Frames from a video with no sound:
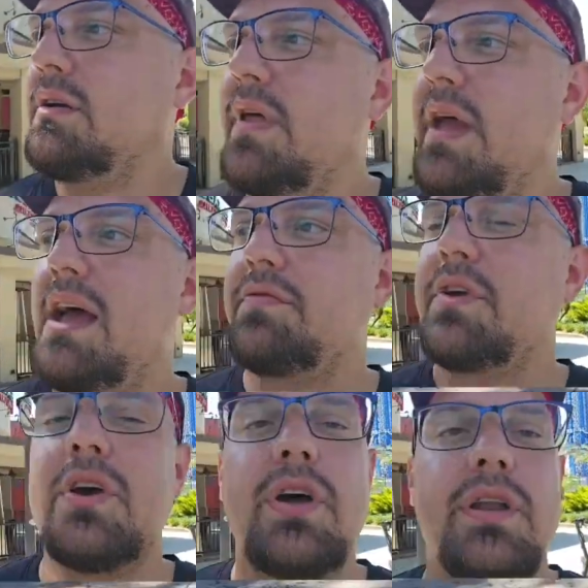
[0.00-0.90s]
They have
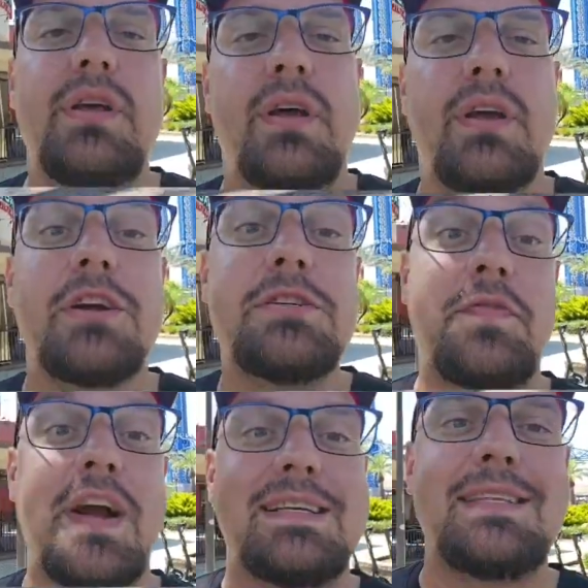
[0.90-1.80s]
good country
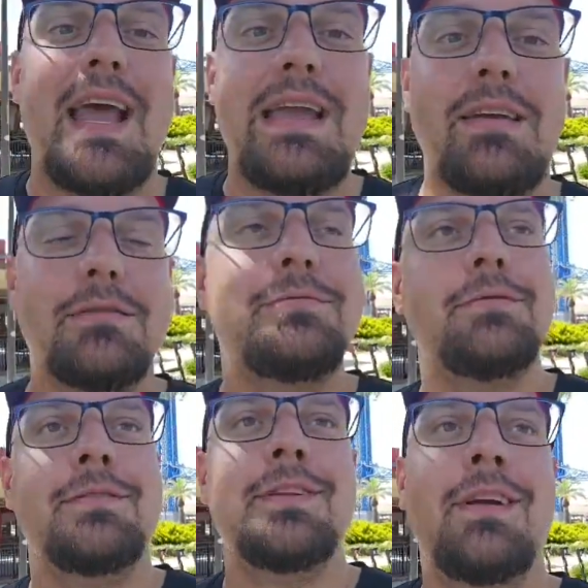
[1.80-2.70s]
fried steak.
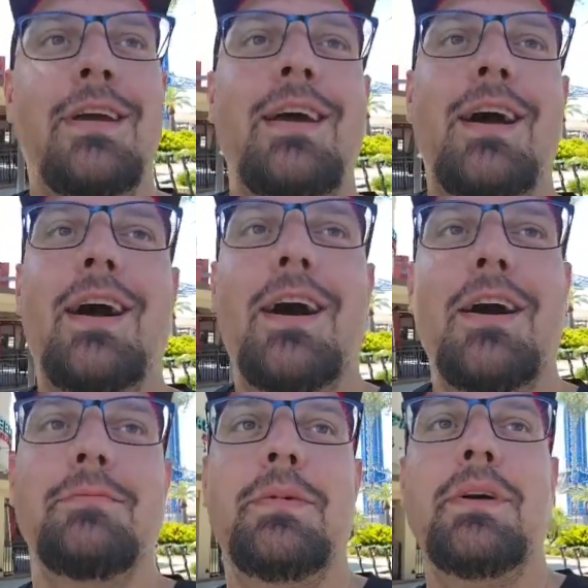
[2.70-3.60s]

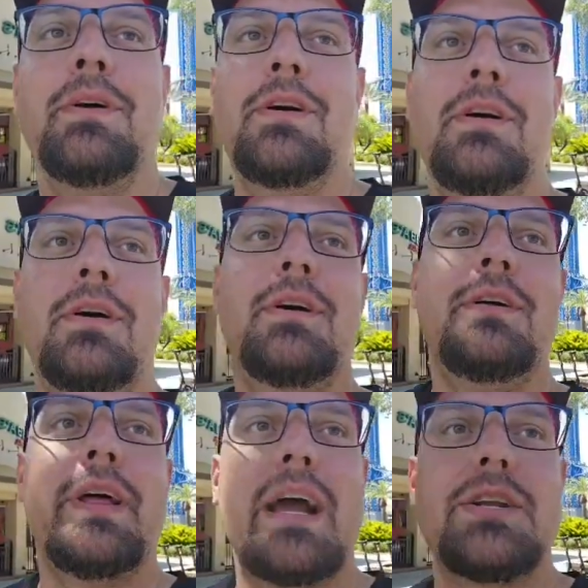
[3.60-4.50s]

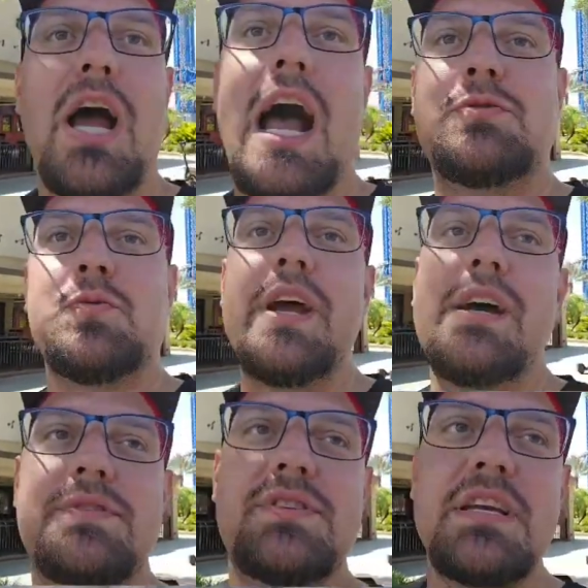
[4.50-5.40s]
They got chops,
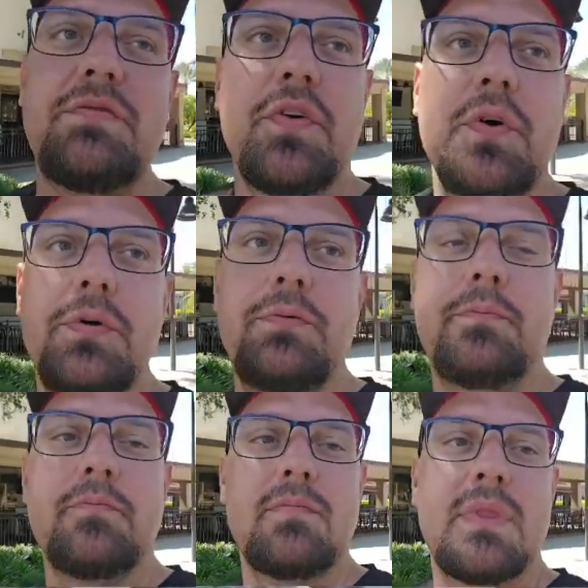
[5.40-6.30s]
ribs, seafood.
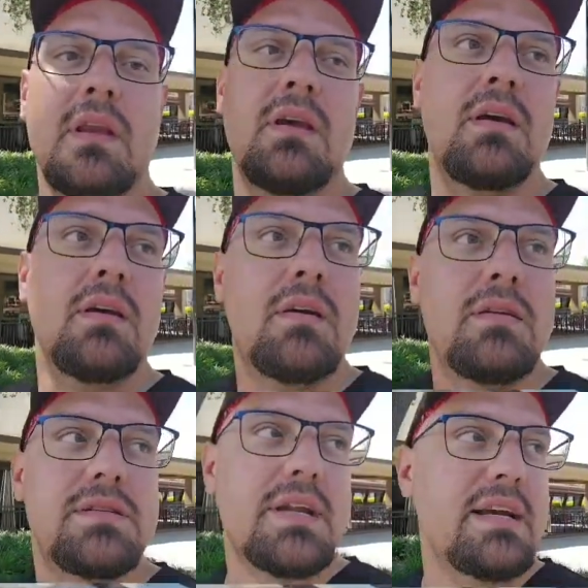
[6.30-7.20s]

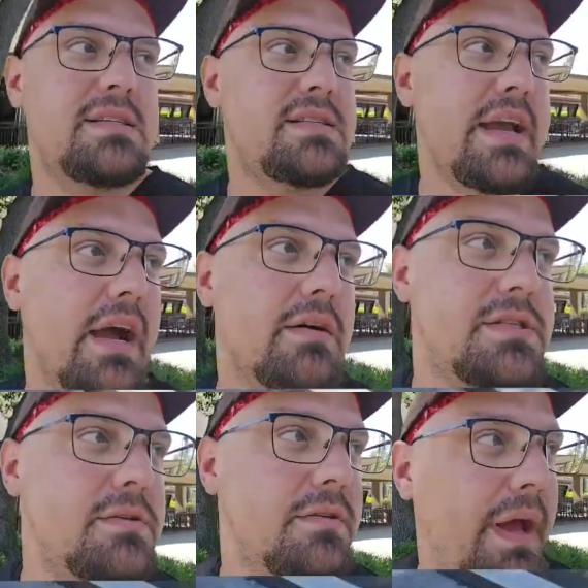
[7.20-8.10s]
It's a nice steakhouse
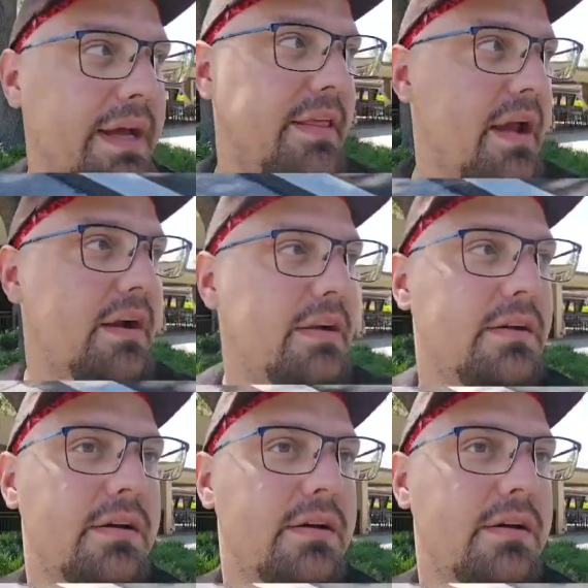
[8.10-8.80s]
back there.